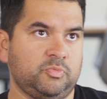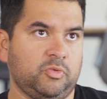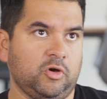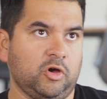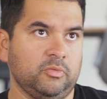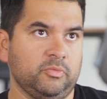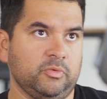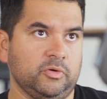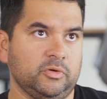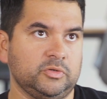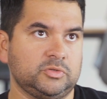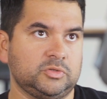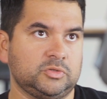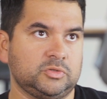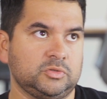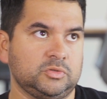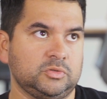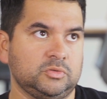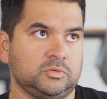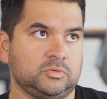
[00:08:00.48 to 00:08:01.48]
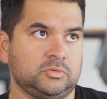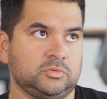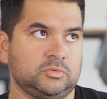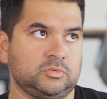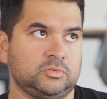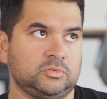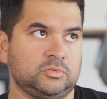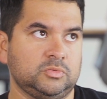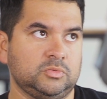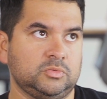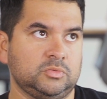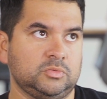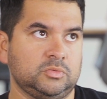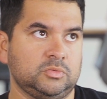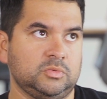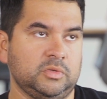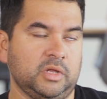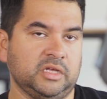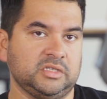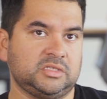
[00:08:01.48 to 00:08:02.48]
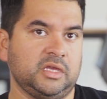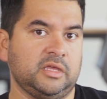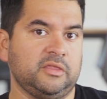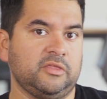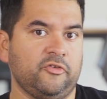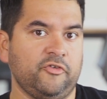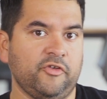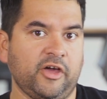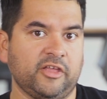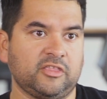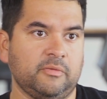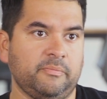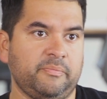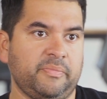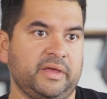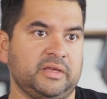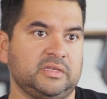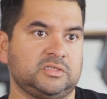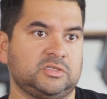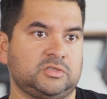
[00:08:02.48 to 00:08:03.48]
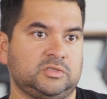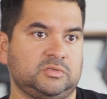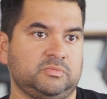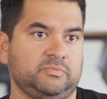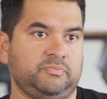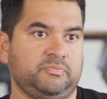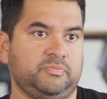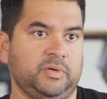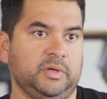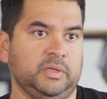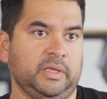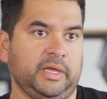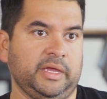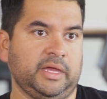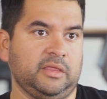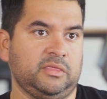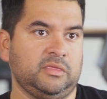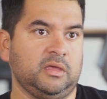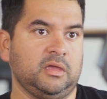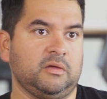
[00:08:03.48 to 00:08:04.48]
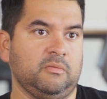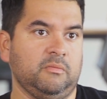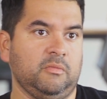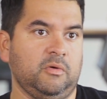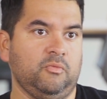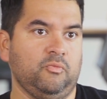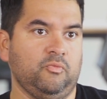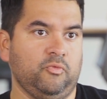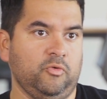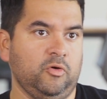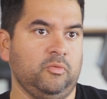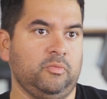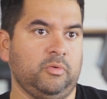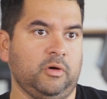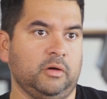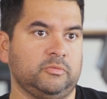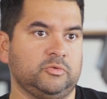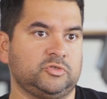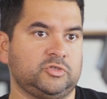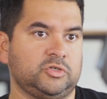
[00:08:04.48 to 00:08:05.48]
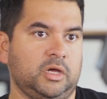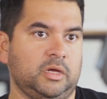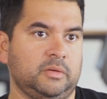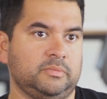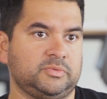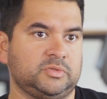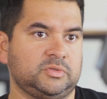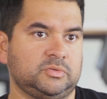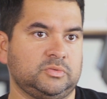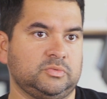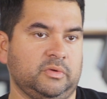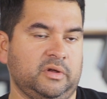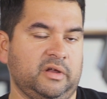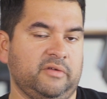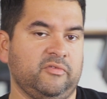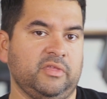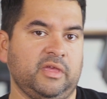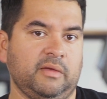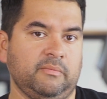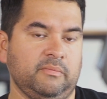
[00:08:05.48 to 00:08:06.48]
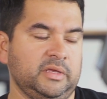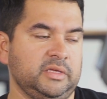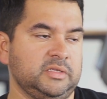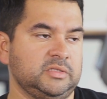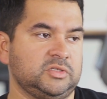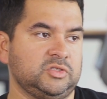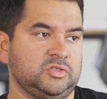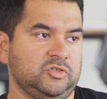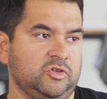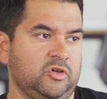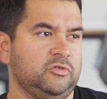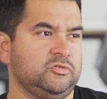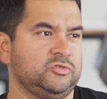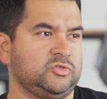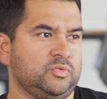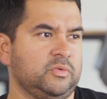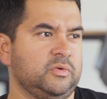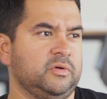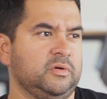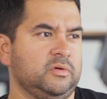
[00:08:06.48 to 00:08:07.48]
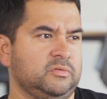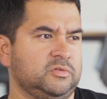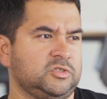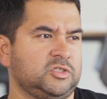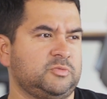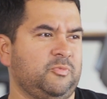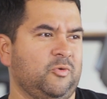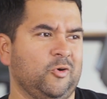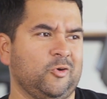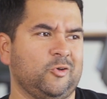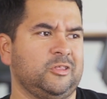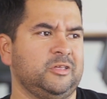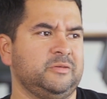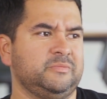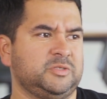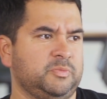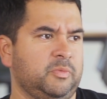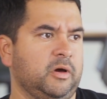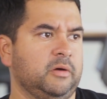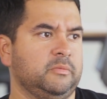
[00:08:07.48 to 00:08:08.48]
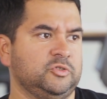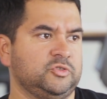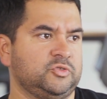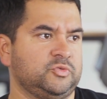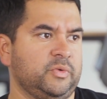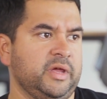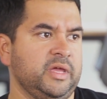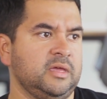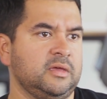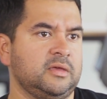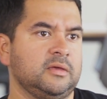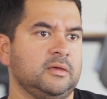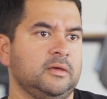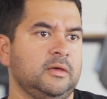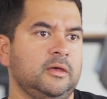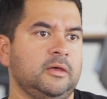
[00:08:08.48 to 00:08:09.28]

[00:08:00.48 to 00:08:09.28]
barbers, not saying they're not the best, but like, I think real barbershops, whatever that means, knows where Sport Clips barbers rank.